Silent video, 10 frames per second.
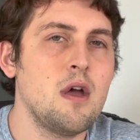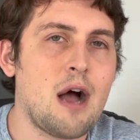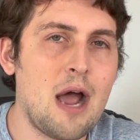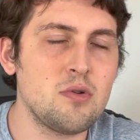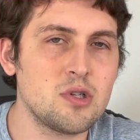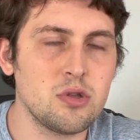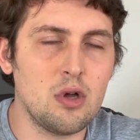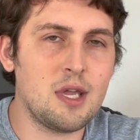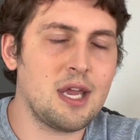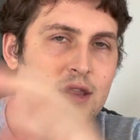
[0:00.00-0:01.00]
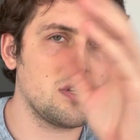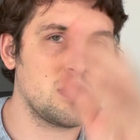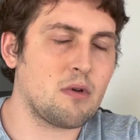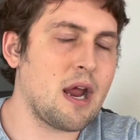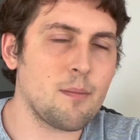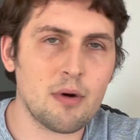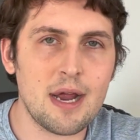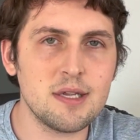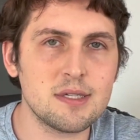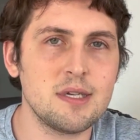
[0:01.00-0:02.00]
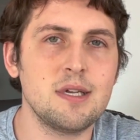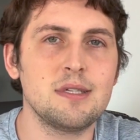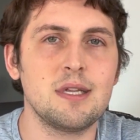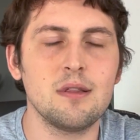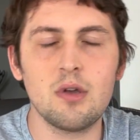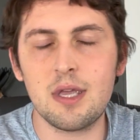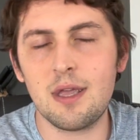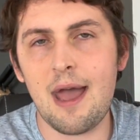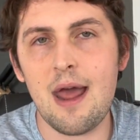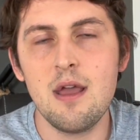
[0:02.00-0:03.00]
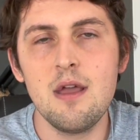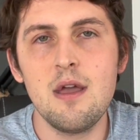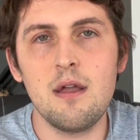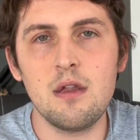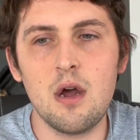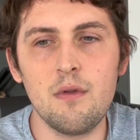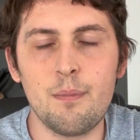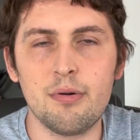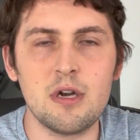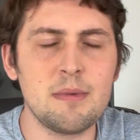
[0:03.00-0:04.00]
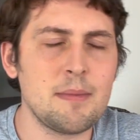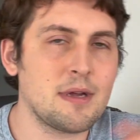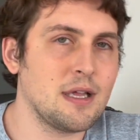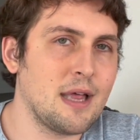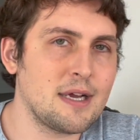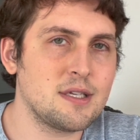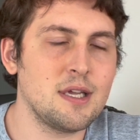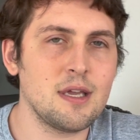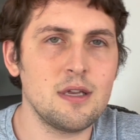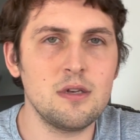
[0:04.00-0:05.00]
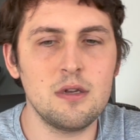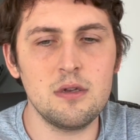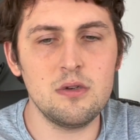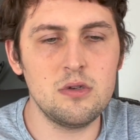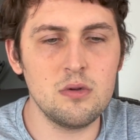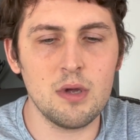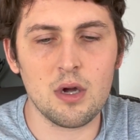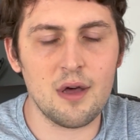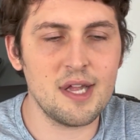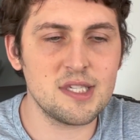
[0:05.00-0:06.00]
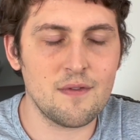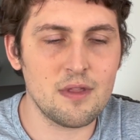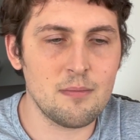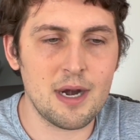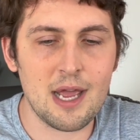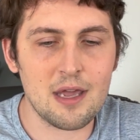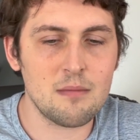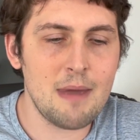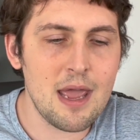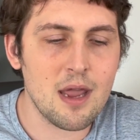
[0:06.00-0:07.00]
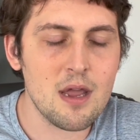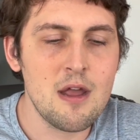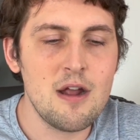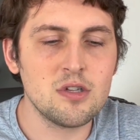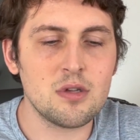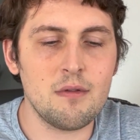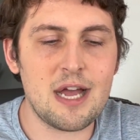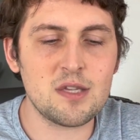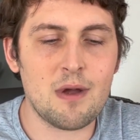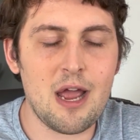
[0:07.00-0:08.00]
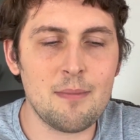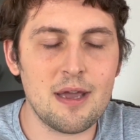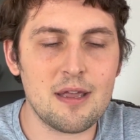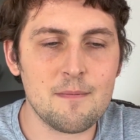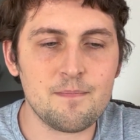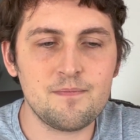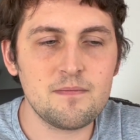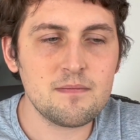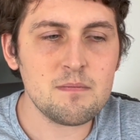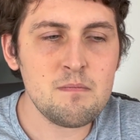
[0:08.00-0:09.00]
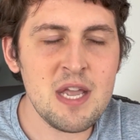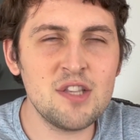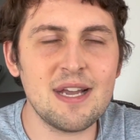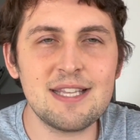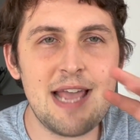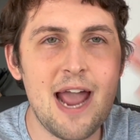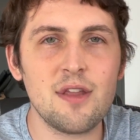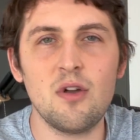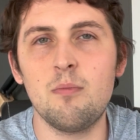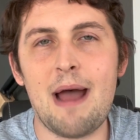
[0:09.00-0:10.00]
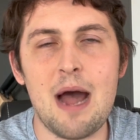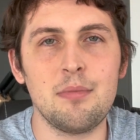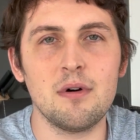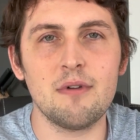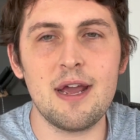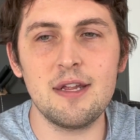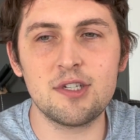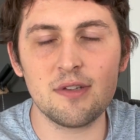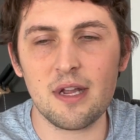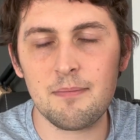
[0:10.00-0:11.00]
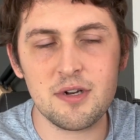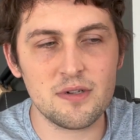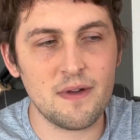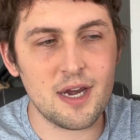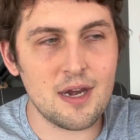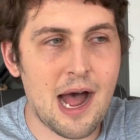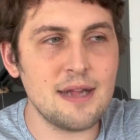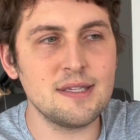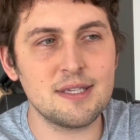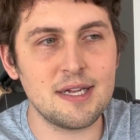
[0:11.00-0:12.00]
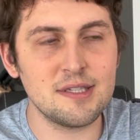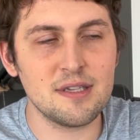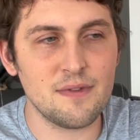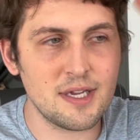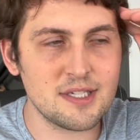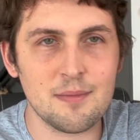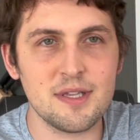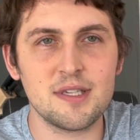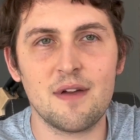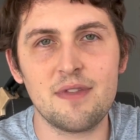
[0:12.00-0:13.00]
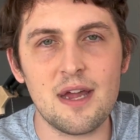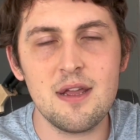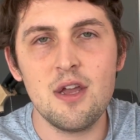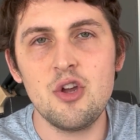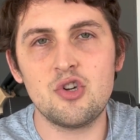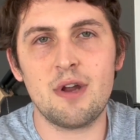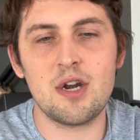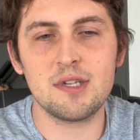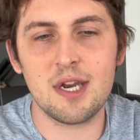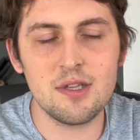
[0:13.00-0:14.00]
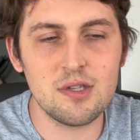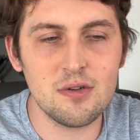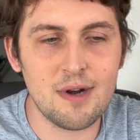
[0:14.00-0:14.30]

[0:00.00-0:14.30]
I was just looking at the strike prices and looking at, the premium and collecting and doing all that stuff and the money I can make. So that's why I'm it's like techno babble, right? It's just a bunch of nonsense of some of the stuff that traders get into.